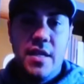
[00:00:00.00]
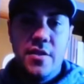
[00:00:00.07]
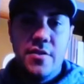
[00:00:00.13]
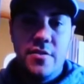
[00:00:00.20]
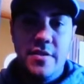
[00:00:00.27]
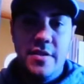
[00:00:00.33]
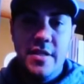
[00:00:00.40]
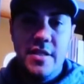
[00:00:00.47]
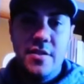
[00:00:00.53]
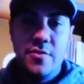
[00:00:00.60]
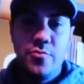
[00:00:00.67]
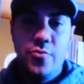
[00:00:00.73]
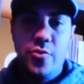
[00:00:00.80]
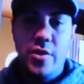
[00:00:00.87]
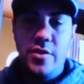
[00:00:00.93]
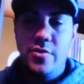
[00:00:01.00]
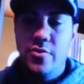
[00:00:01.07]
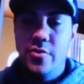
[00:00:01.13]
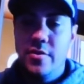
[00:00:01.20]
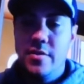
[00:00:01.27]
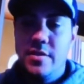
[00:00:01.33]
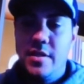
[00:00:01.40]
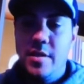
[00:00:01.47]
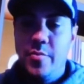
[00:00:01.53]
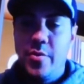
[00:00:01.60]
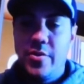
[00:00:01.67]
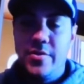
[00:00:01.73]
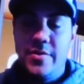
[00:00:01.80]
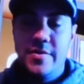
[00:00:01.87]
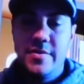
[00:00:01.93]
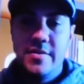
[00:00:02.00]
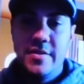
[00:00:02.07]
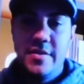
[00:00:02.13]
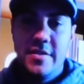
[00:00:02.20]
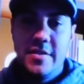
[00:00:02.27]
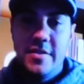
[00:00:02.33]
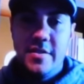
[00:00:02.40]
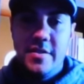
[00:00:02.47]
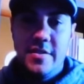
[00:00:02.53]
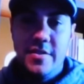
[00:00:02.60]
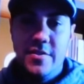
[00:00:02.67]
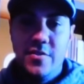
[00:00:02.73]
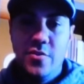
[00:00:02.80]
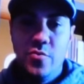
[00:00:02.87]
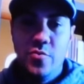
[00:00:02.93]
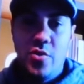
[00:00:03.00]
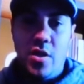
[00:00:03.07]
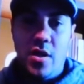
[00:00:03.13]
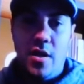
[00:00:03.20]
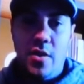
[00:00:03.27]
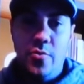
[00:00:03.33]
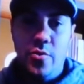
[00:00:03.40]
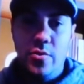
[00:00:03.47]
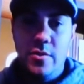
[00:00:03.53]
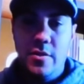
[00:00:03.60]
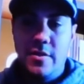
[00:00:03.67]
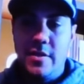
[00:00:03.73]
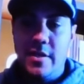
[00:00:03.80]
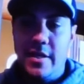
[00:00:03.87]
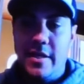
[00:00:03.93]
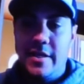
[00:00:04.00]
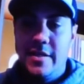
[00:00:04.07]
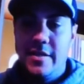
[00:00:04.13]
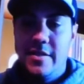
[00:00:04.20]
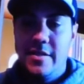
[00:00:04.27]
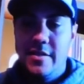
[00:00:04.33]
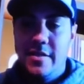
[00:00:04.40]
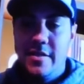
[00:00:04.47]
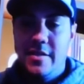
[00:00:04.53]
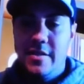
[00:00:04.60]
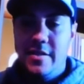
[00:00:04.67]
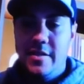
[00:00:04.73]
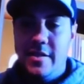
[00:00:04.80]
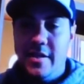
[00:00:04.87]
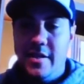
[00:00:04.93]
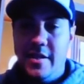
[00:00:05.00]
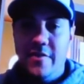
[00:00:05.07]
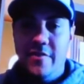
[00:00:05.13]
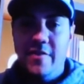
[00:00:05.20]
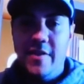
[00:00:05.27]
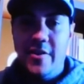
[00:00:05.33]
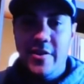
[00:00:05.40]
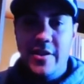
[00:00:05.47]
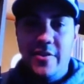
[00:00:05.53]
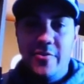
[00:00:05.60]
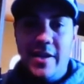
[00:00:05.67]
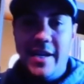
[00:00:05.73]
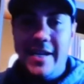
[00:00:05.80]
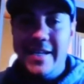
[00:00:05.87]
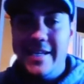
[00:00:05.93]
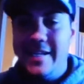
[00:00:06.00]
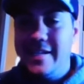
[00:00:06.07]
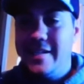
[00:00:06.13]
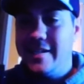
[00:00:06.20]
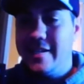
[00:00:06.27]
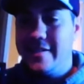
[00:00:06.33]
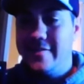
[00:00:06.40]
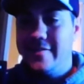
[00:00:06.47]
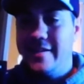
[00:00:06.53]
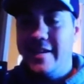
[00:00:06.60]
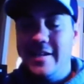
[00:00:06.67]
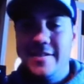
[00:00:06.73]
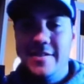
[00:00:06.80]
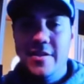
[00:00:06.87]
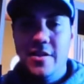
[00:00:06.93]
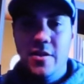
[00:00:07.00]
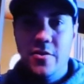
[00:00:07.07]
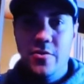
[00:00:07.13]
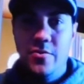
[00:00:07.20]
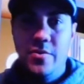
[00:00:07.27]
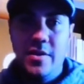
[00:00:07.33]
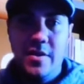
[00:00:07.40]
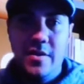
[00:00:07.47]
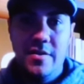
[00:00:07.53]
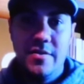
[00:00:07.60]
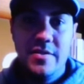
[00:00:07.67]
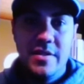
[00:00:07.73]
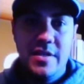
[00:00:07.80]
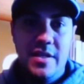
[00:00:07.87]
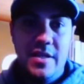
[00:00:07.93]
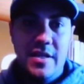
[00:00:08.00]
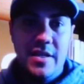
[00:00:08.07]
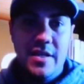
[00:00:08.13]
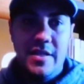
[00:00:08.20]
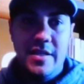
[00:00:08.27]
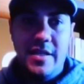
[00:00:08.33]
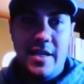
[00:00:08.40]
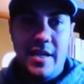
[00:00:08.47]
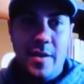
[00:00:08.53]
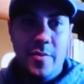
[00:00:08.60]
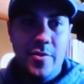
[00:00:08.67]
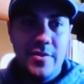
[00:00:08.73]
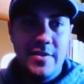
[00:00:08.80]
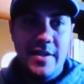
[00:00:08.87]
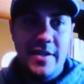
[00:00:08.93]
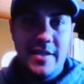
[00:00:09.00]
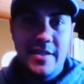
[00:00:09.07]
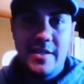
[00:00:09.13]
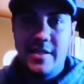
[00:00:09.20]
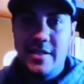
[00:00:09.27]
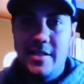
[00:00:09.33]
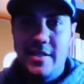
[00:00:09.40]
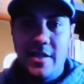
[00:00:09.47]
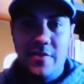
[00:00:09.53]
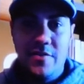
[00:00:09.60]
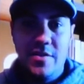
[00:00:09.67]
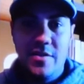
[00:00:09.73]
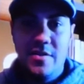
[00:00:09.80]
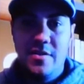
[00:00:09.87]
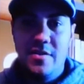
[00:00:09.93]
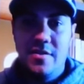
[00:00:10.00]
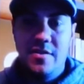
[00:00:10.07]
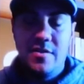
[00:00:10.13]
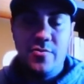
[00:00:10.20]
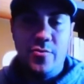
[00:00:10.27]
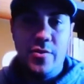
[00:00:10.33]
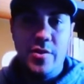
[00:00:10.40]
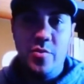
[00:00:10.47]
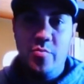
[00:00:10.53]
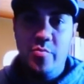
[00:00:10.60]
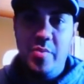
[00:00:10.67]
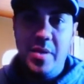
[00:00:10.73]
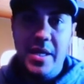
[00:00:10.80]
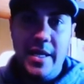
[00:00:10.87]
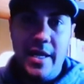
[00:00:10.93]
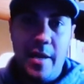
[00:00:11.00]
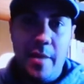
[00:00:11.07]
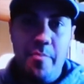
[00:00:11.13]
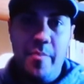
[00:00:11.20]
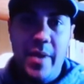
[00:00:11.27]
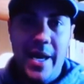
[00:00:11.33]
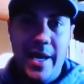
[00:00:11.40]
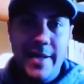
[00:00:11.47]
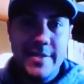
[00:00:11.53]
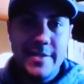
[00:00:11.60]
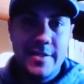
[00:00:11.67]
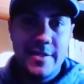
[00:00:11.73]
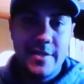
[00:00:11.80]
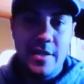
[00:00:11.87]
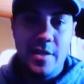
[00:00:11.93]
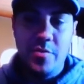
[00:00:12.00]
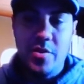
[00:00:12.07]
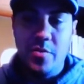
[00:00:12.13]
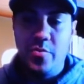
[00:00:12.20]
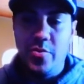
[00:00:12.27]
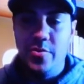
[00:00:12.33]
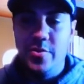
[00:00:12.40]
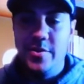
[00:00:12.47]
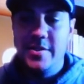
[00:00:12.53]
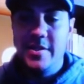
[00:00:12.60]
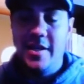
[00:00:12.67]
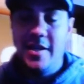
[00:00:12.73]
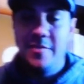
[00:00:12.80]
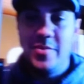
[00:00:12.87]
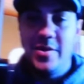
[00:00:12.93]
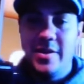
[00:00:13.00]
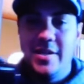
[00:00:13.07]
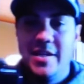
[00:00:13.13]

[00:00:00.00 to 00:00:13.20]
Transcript: So this is what your typical Zoom call will look like. Uh, very grainy, as you guys know. Uh, the camera is like seven twenty p at best. Some computers are, but